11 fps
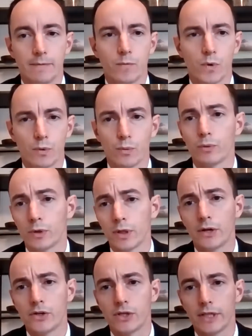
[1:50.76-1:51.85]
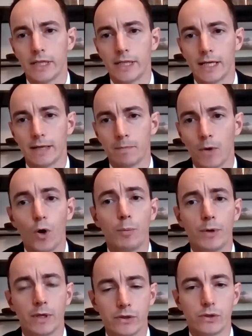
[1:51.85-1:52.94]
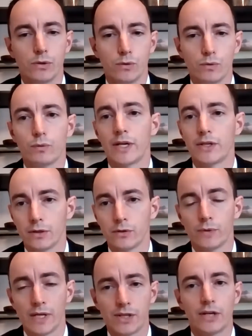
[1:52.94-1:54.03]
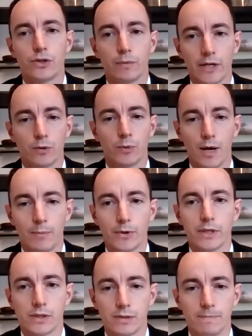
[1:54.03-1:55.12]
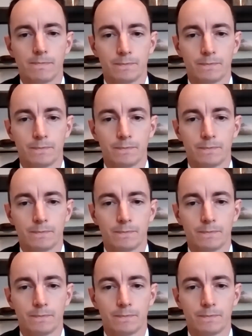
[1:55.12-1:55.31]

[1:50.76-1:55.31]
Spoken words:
We're largely open to residential rental properties.